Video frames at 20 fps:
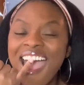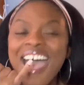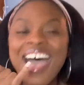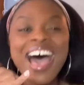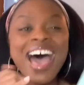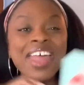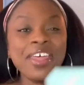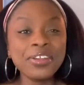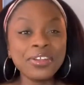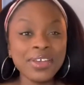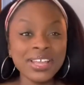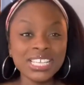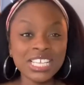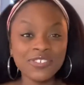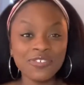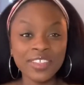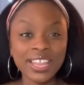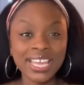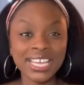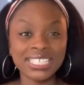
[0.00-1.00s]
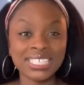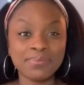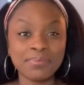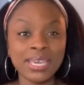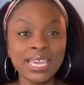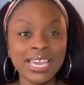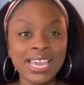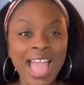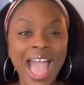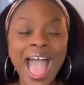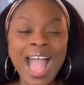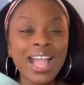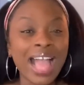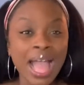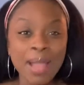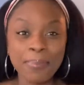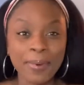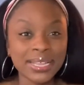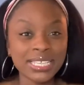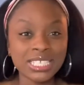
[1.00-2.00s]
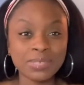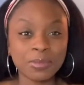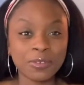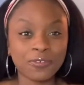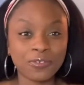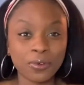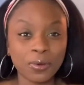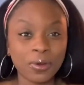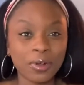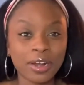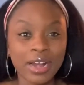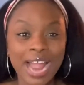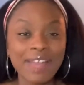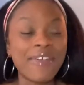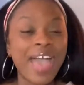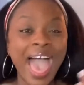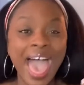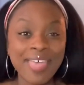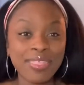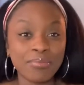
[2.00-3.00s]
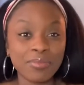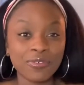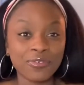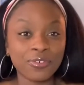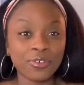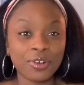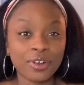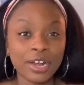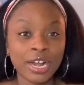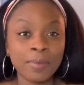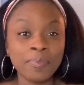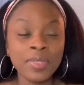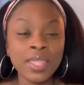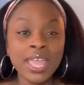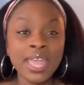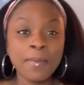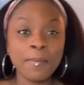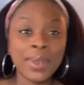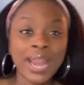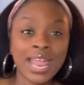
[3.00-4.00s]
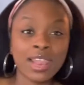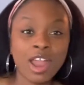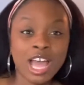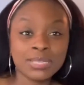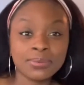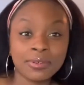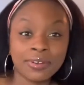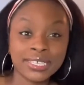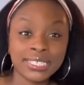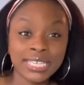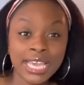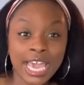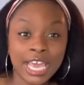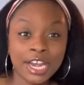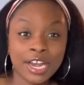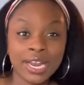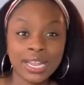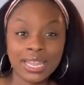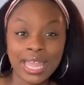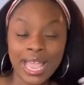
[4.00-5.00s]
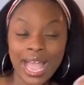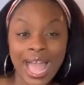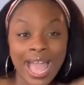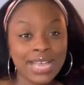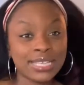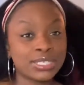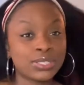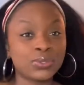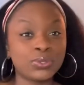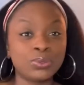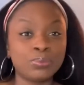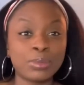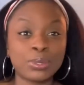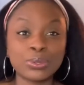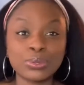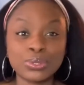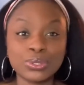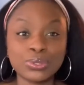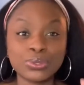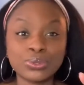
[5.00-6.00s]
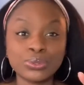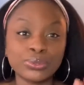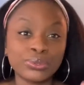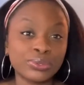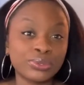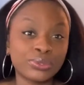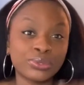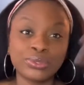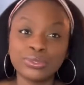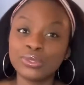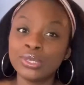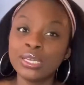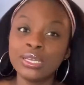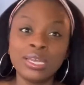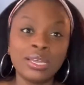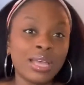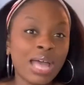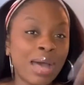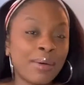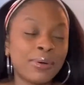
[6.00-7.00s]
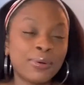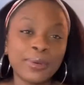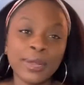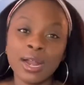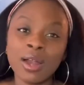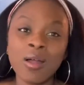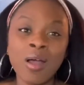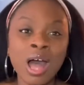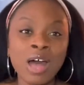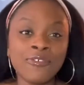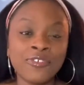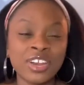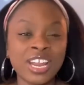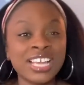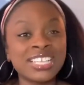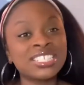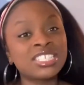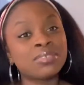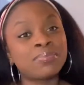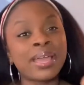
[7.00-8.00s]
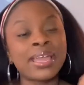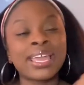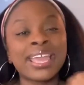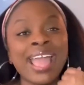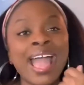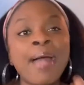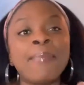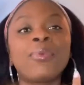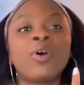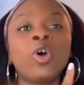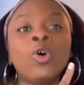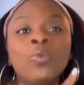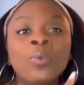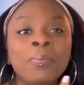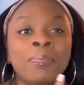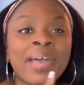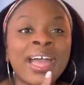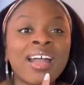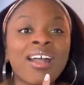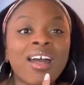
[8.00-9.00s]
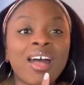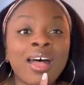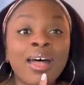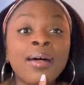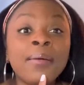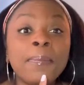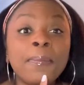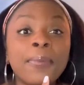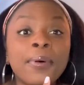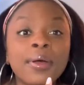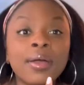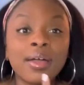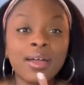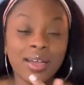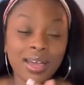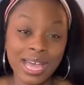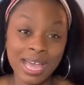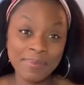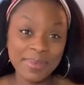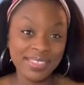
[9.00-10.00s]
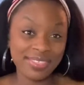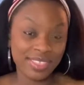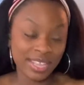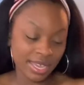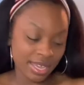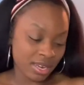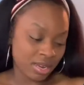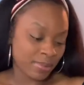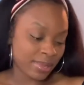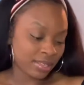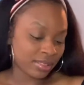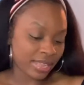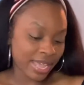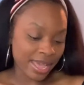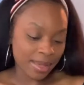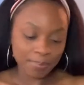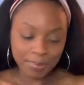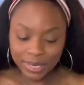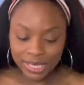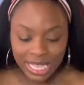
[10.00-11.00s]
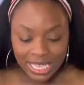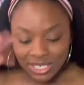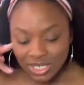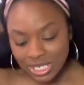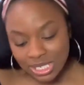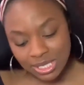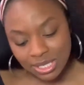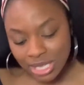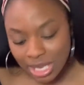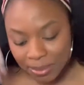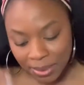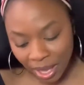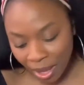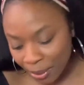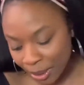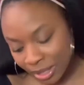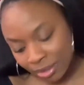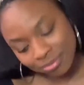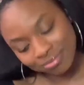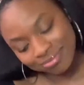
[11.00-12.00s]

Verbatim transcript: I don't know, I just feel like it's me. I got braces before, I've had them before, but I lost my retainer in like high school, middle school. I would wear it off and on, so my gap opened back up. I've been thinking about that, but let's just keep going.